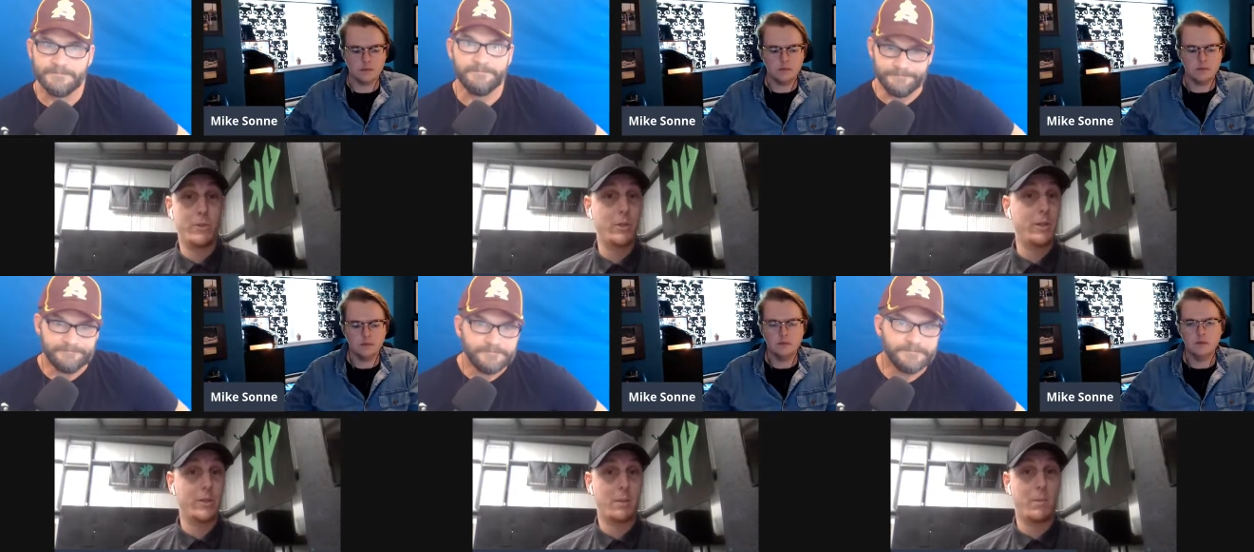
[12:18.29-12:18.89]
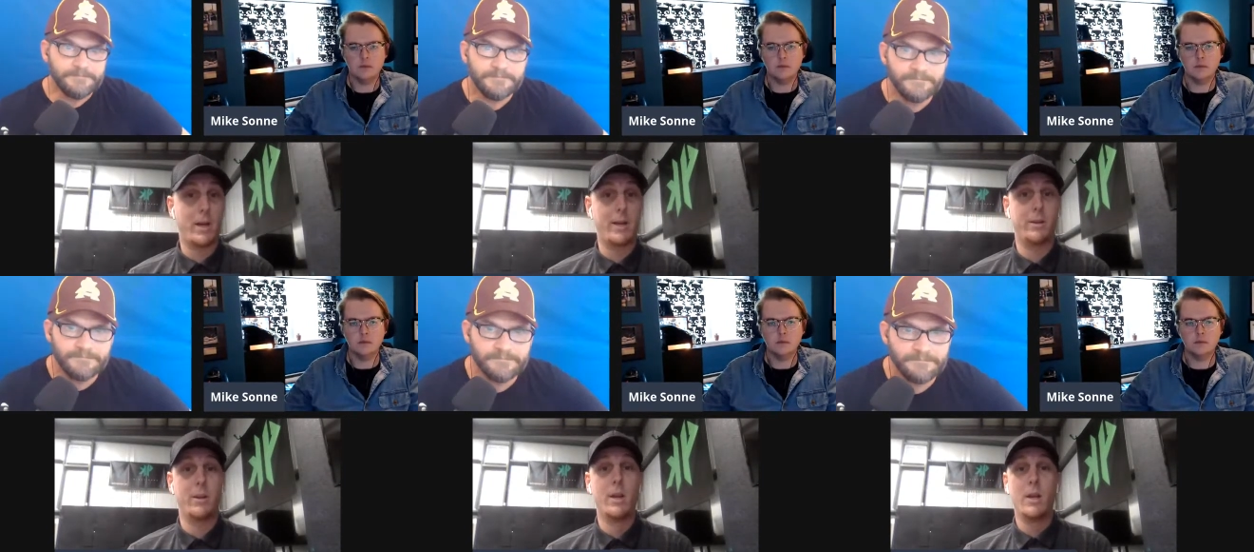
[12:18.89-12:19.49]
Speaker 1: facilities like
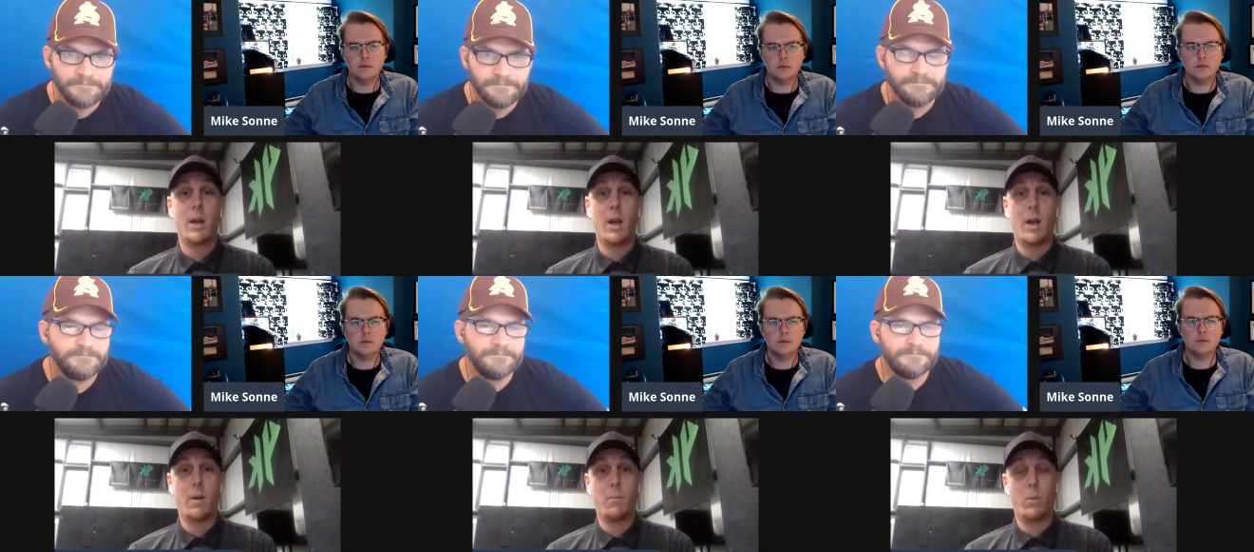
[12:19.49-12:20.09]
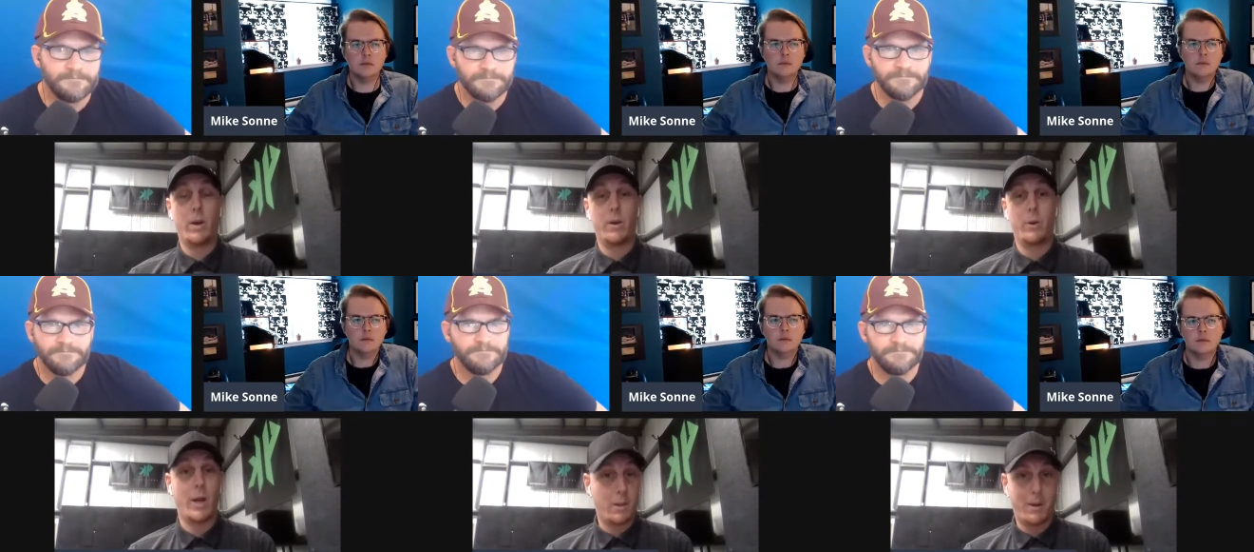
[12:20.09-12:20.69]
mine, um, where,
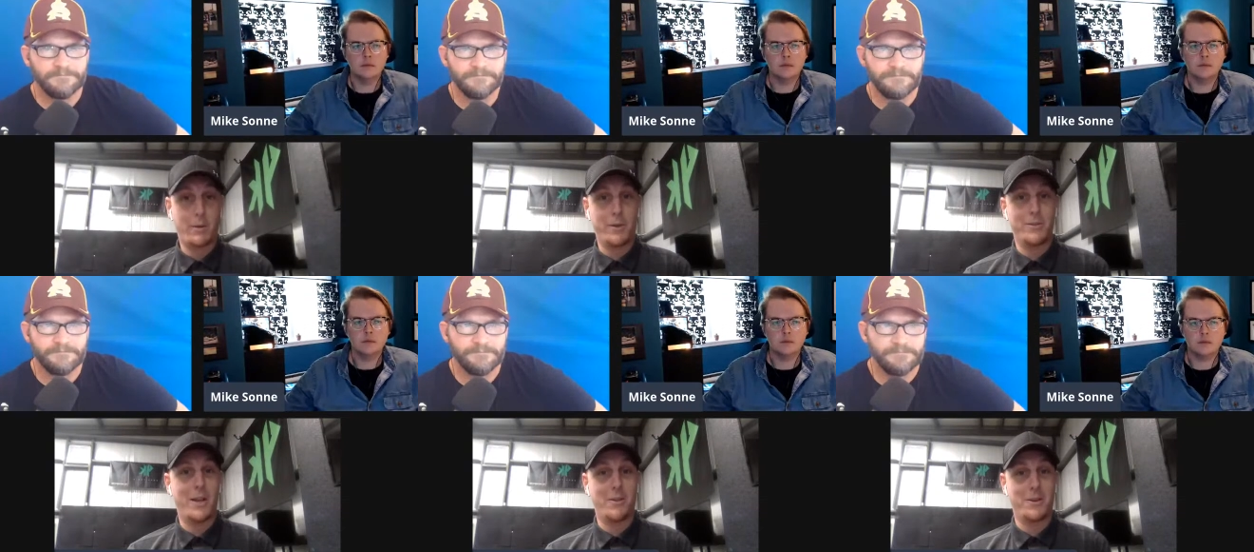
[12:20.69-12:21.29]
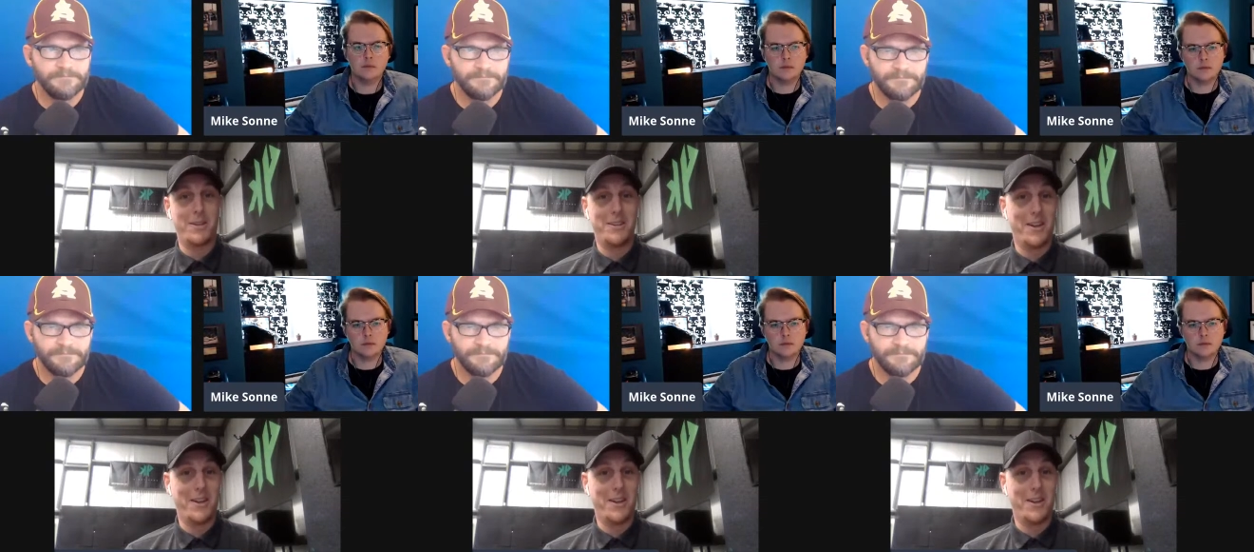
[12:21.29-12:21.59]
you know, I had a minor league salary.